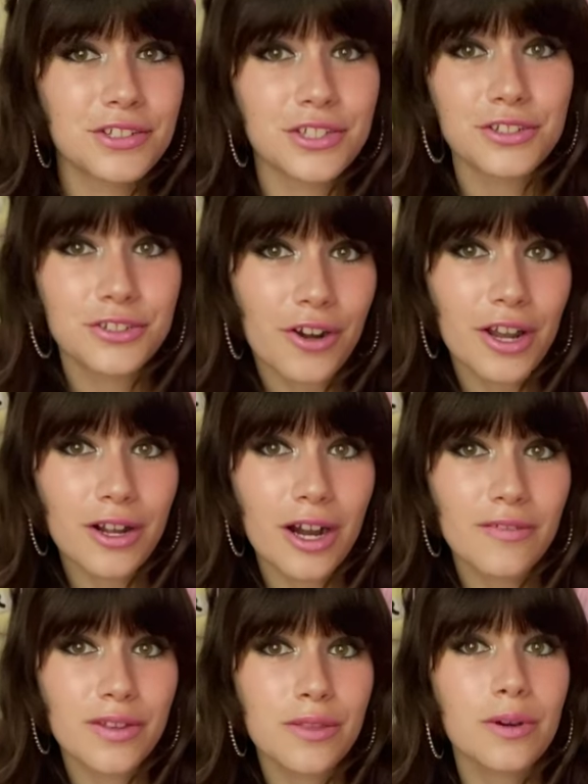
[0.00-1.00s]
So starting
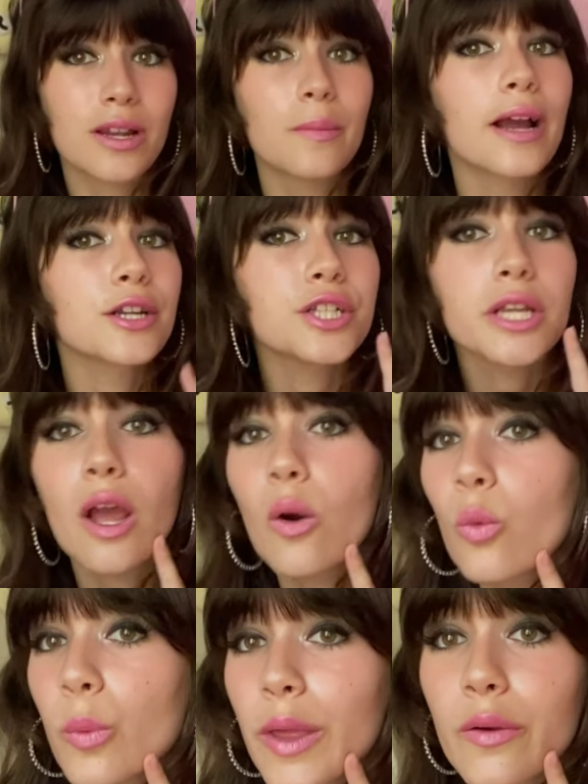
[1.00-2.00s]
off with the one I'm actually
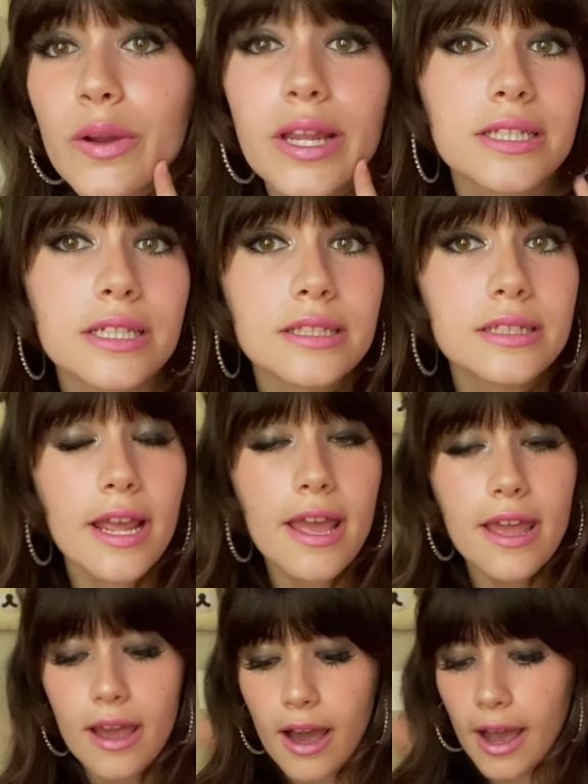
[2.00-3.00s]
wearing
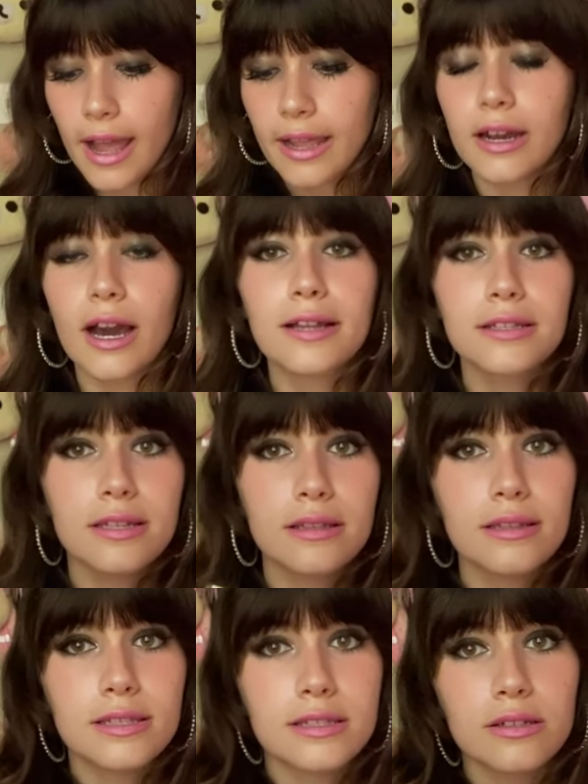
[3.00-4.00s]
today, I got
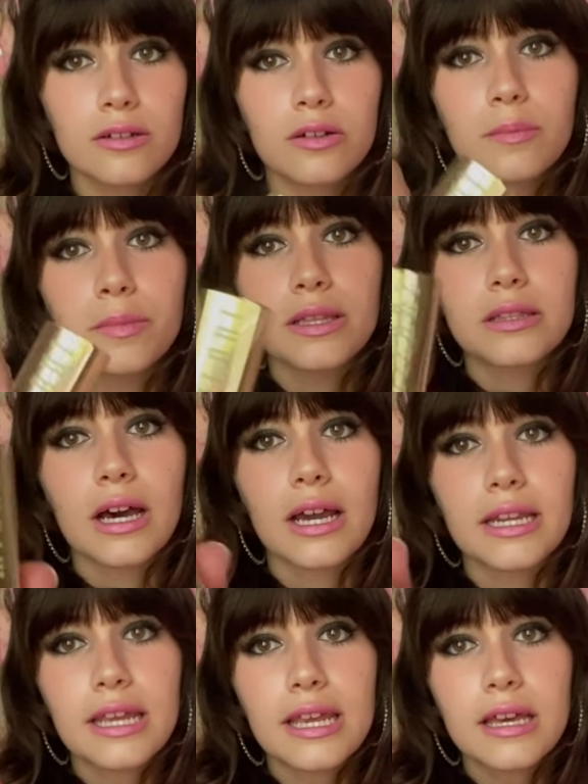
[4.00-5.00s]
this little
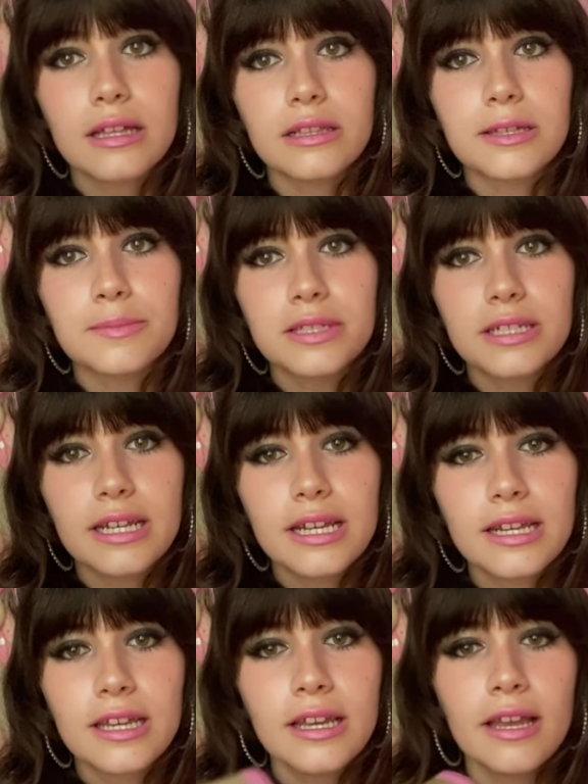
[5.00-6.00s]
Milani
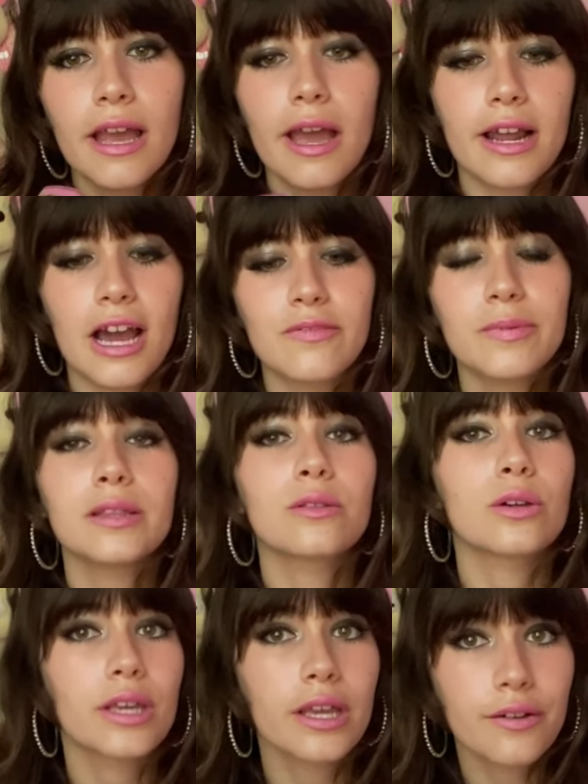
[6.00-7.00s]
lipstick and I've been
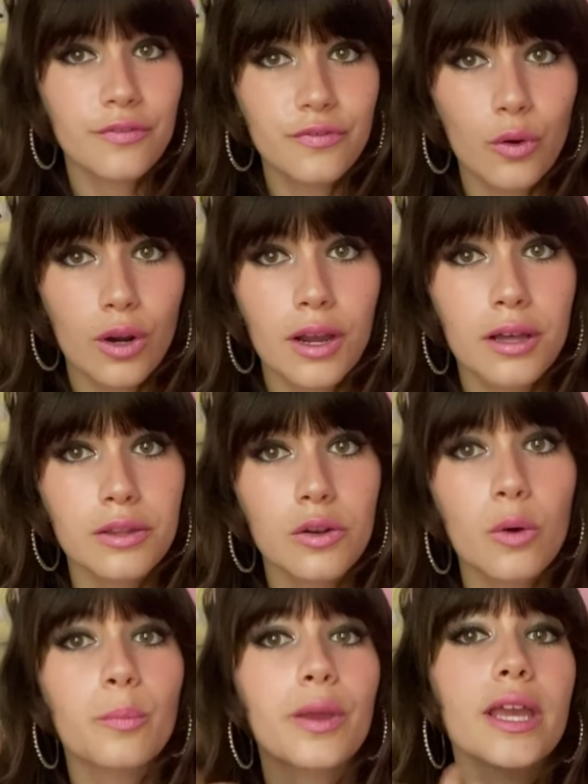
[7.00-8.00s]
looking for a
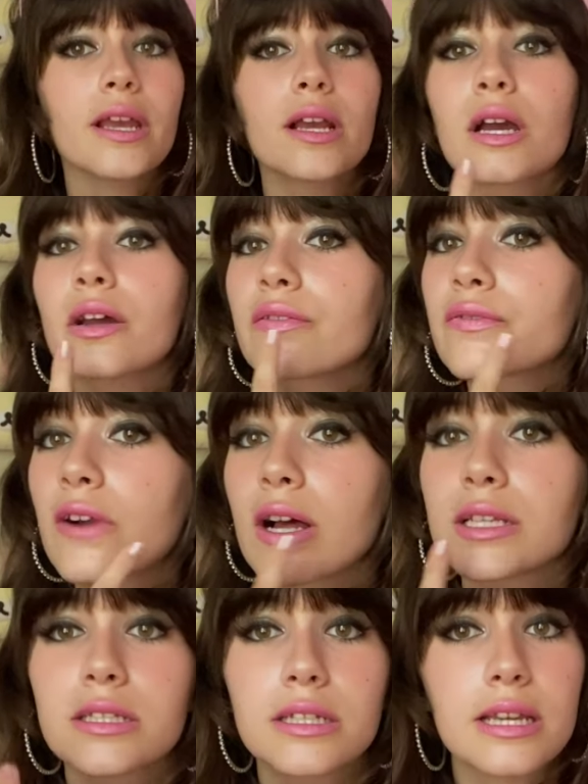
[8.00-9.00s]
little pink
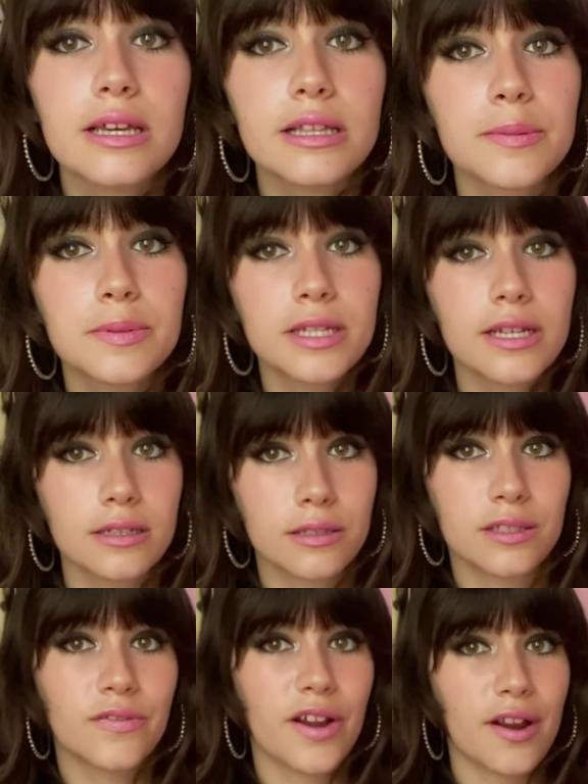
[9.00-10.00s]
frosty lipstick because
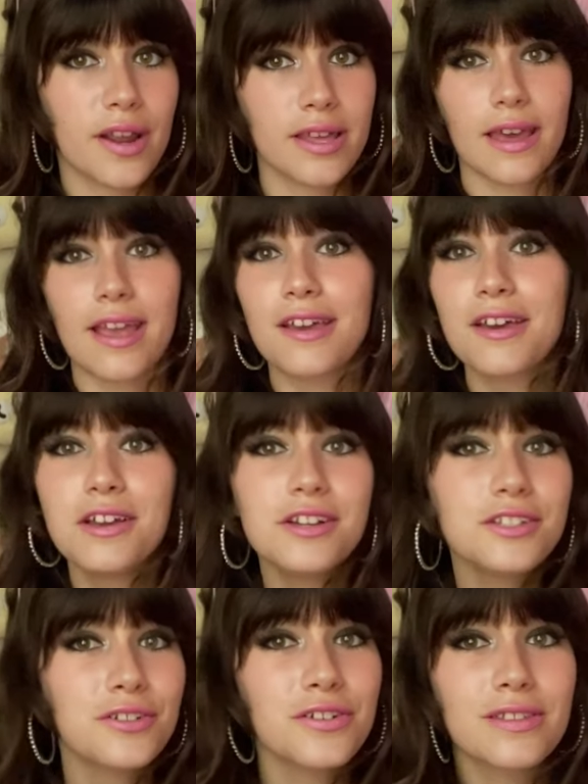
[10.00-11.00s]
it's very like
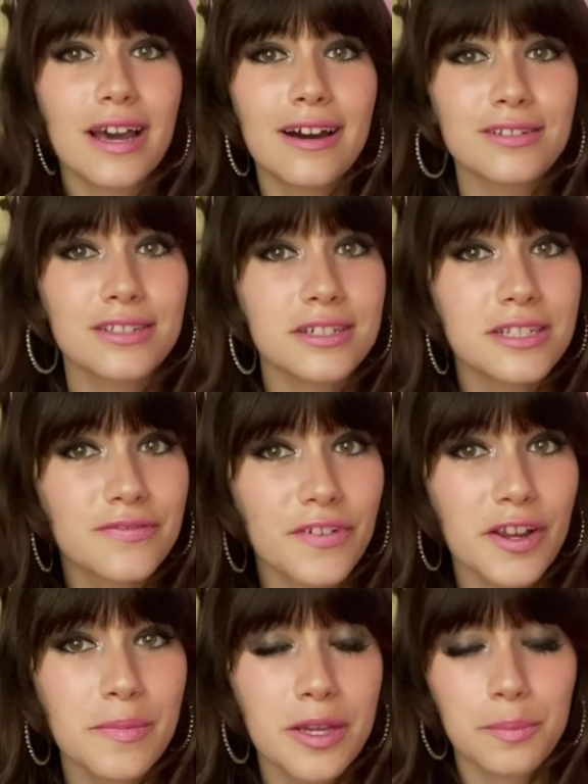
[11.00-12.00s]
2000s,
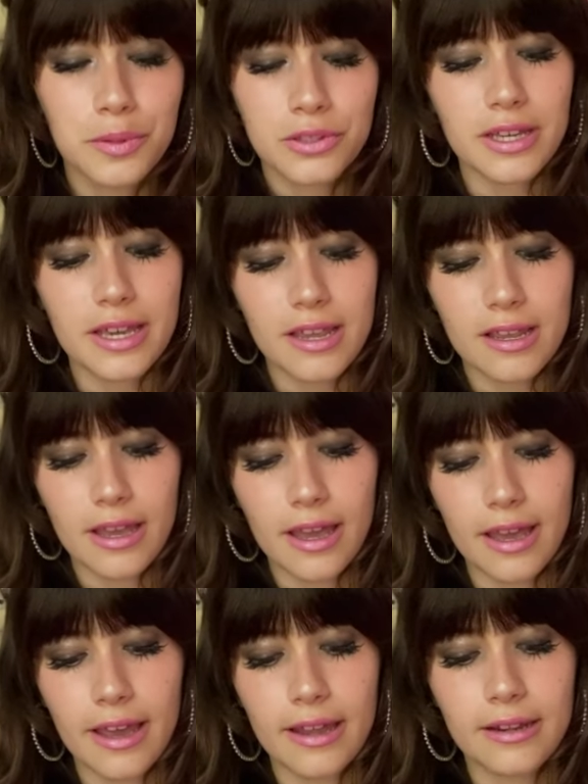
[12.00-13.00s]
very McBling
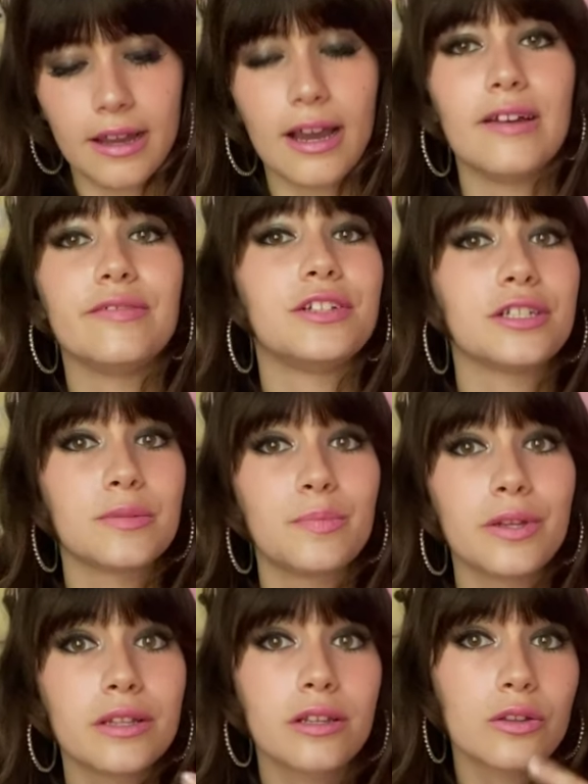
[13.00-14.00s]
and I've just
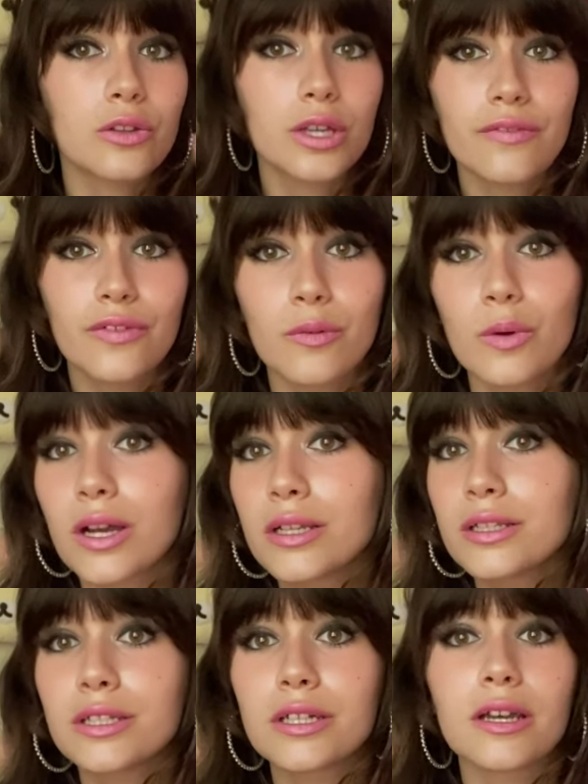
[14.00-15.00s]
been looking for
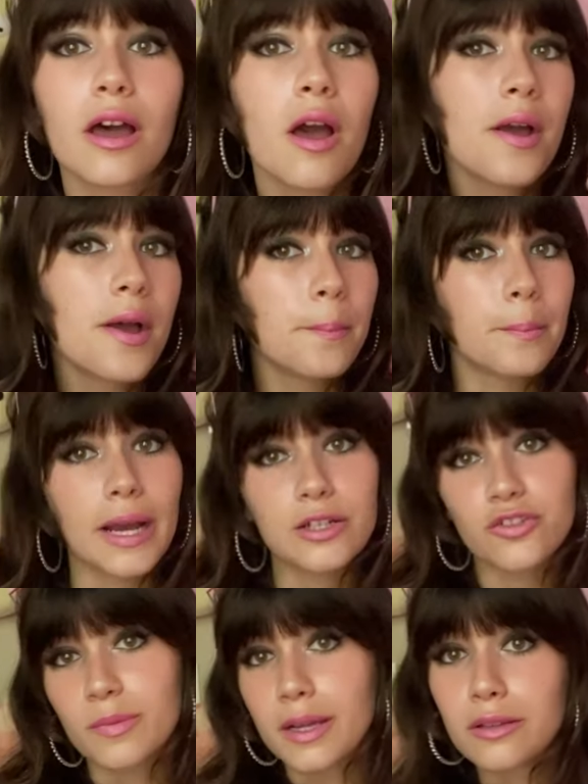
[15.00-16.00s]
one to
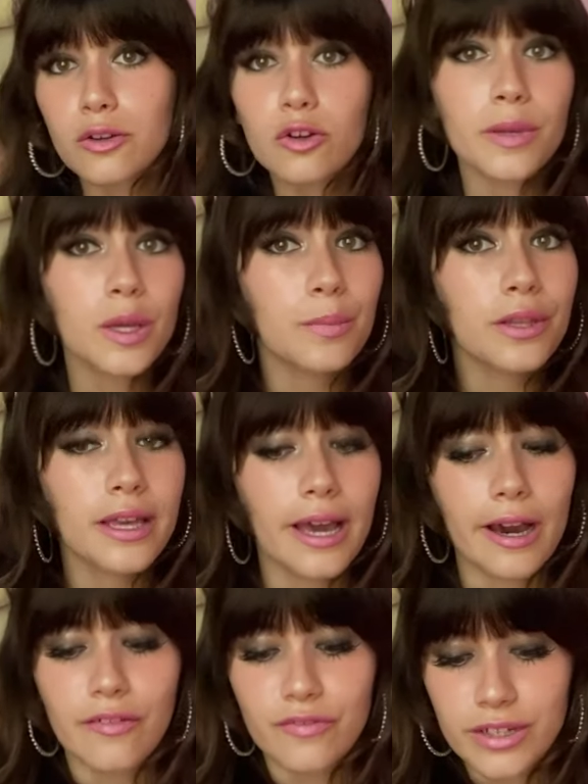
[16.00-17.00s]
match with my little McBling
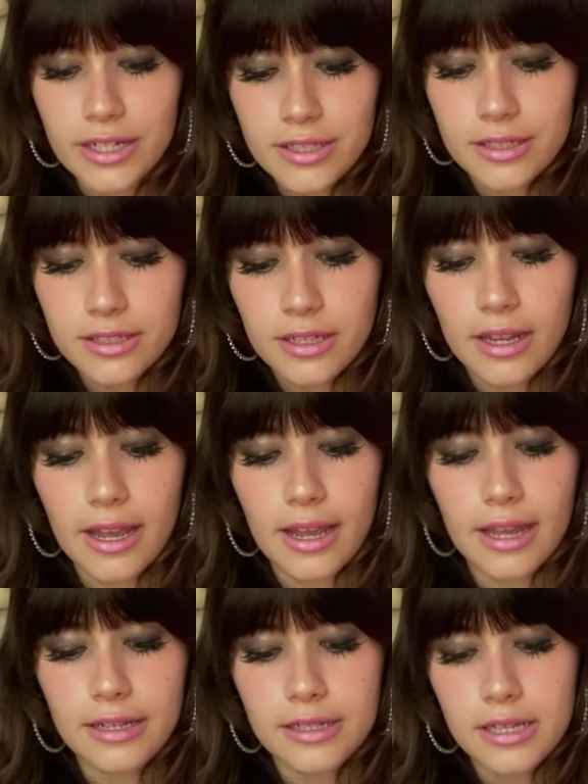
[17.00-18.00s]
outfits
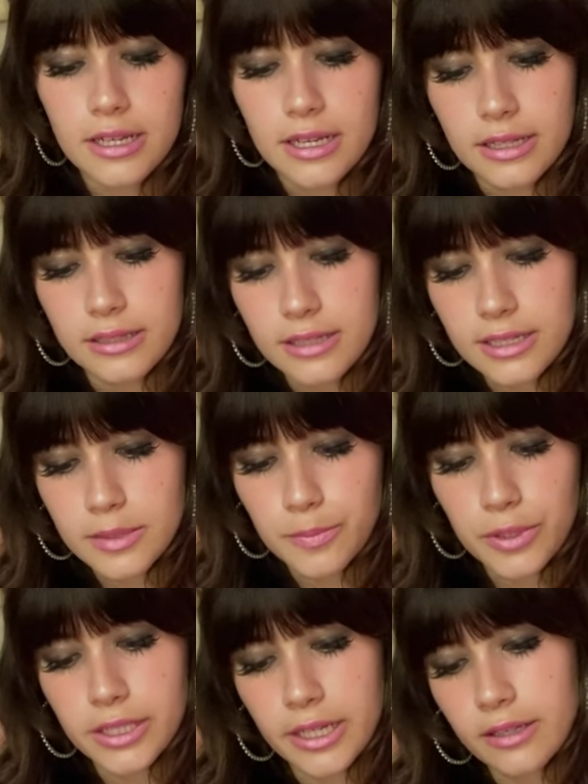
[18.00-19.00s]
and this
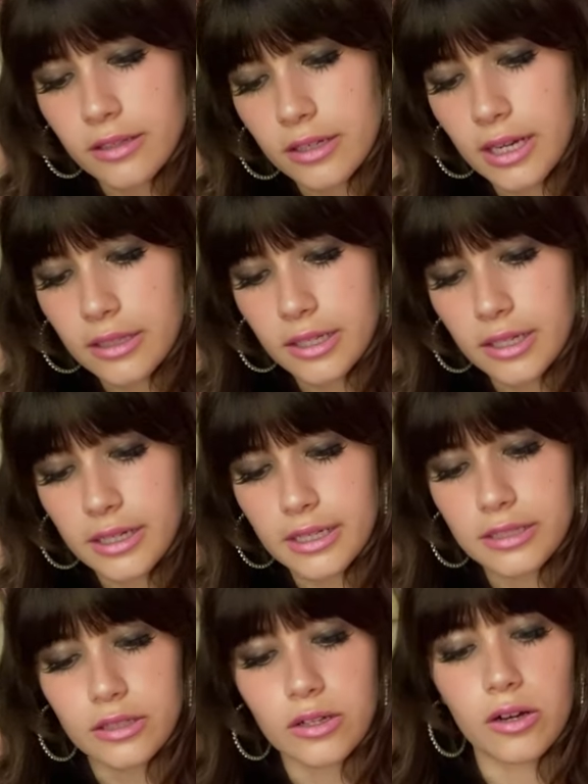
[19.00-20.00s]
particular color
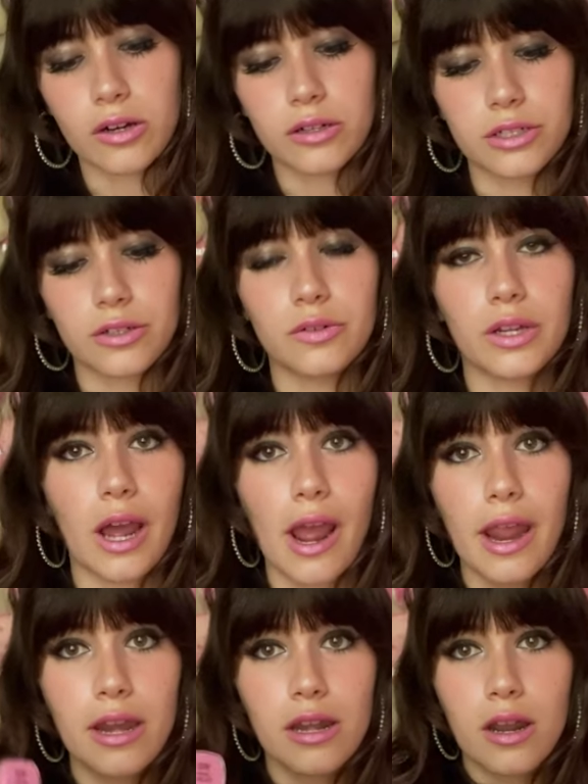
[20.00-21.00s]
is called
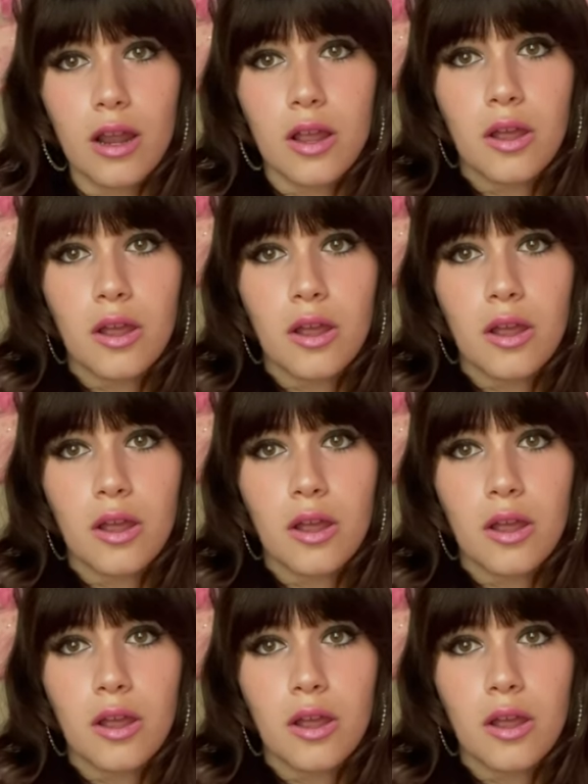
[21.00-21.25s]
09